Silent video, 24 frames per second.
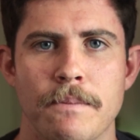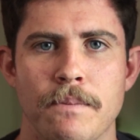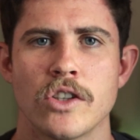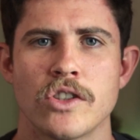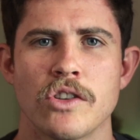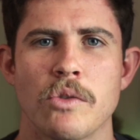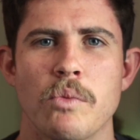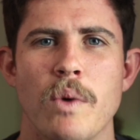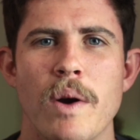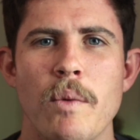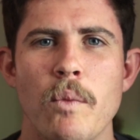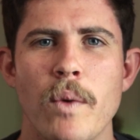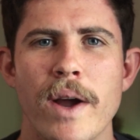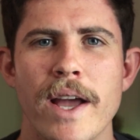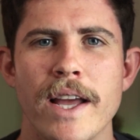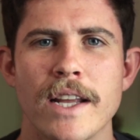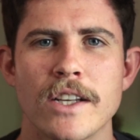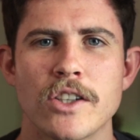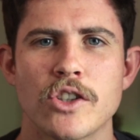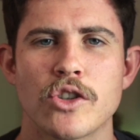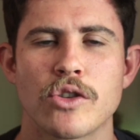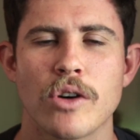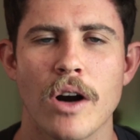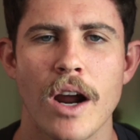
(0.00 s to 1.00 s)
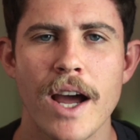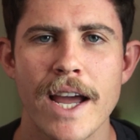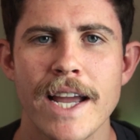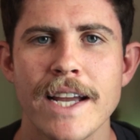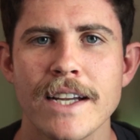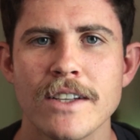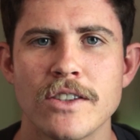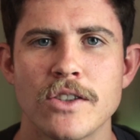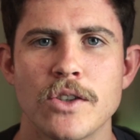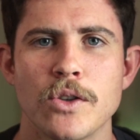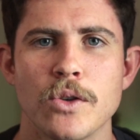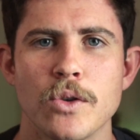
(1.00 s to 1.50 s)
So when we're
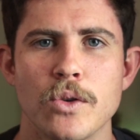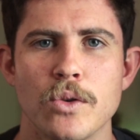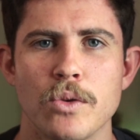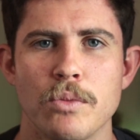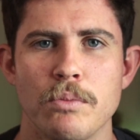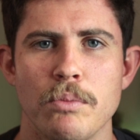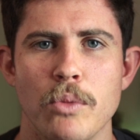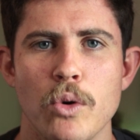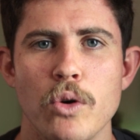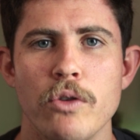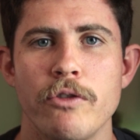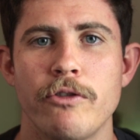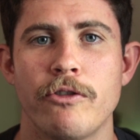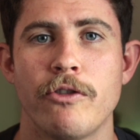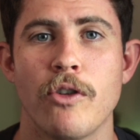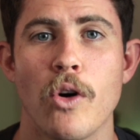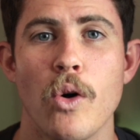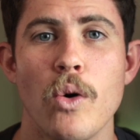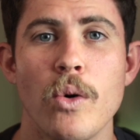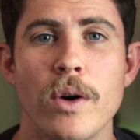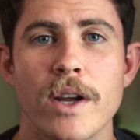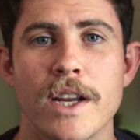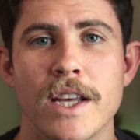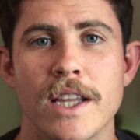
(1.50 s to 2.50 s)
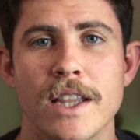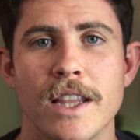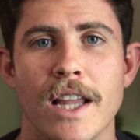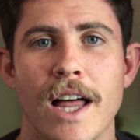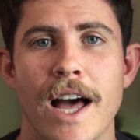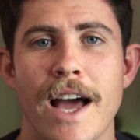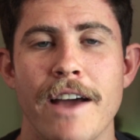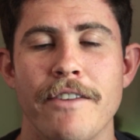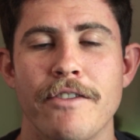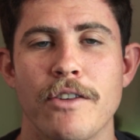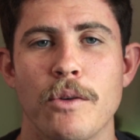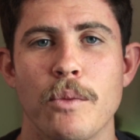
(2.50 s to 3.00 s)
trying to move forward in
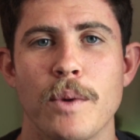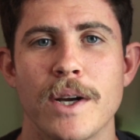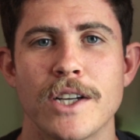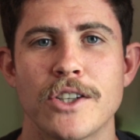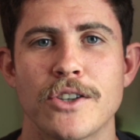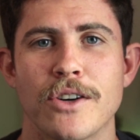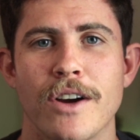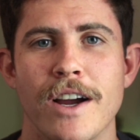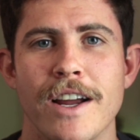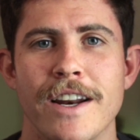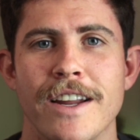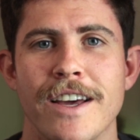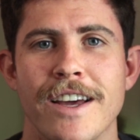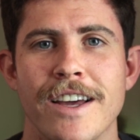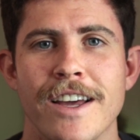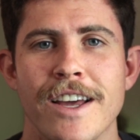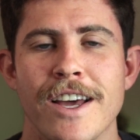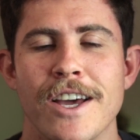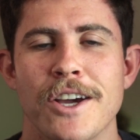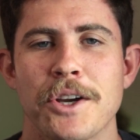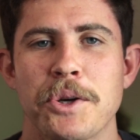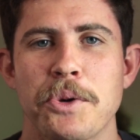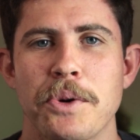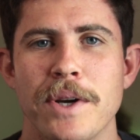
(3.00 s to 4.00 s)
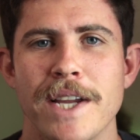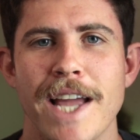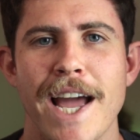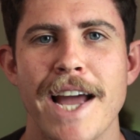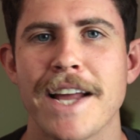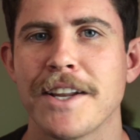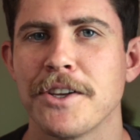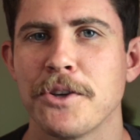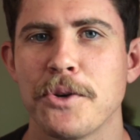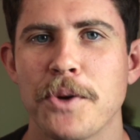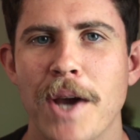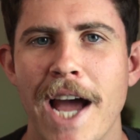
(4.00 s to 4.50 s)
life and we're trying to
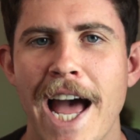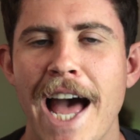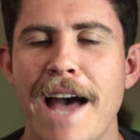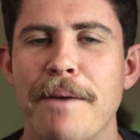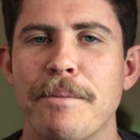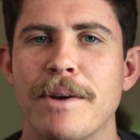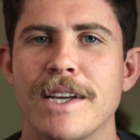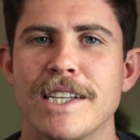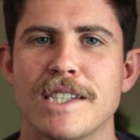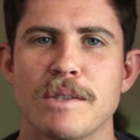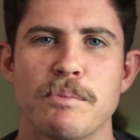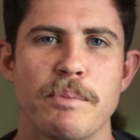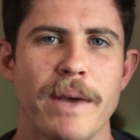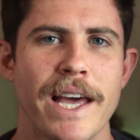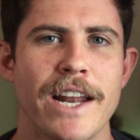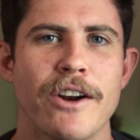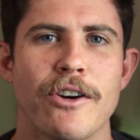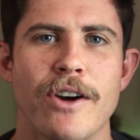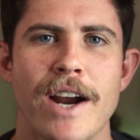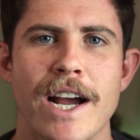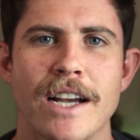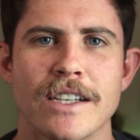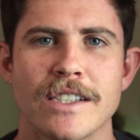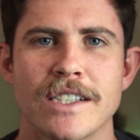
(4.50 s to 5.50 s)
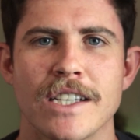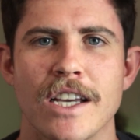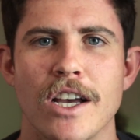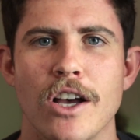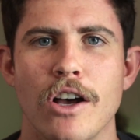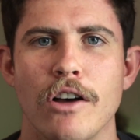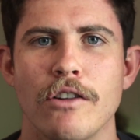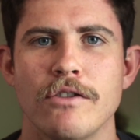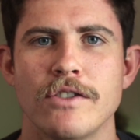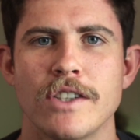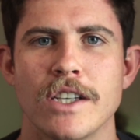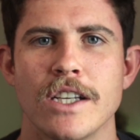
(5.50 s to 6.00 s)
create new habits, better
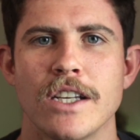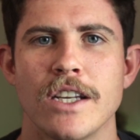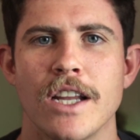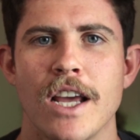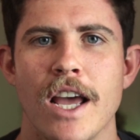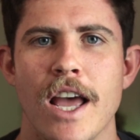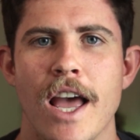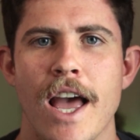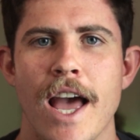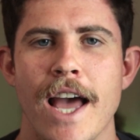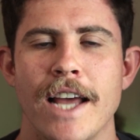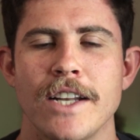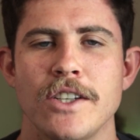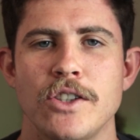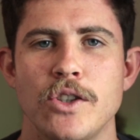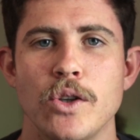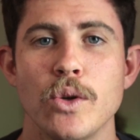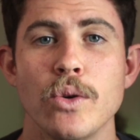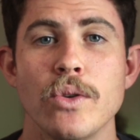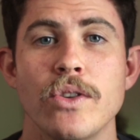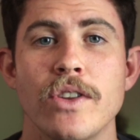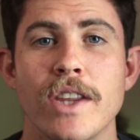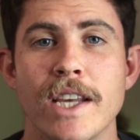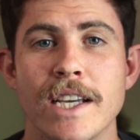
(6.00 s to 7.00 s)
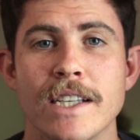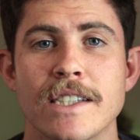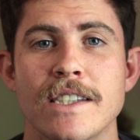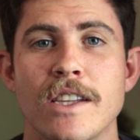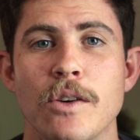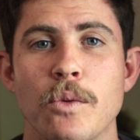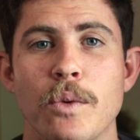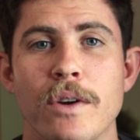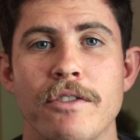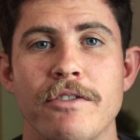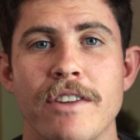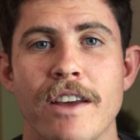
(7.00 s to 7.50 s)
ourselves and do things
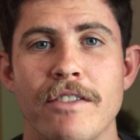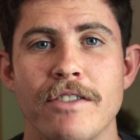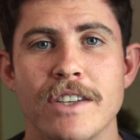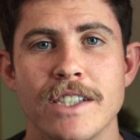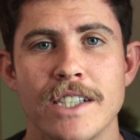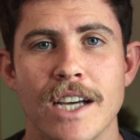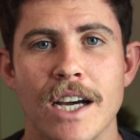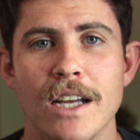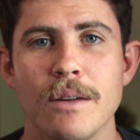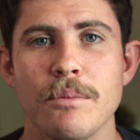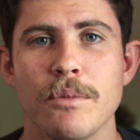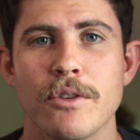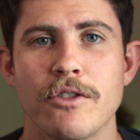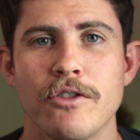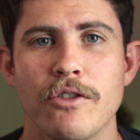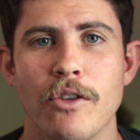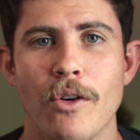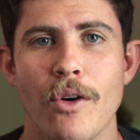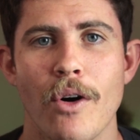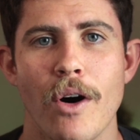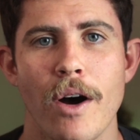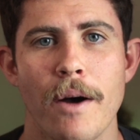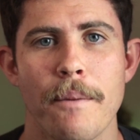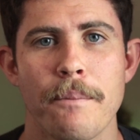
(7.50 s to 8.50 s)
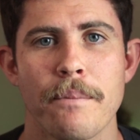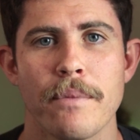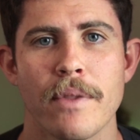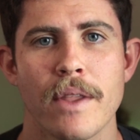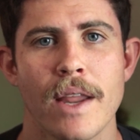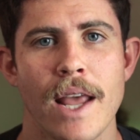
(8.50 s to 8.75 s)
that we've never done before,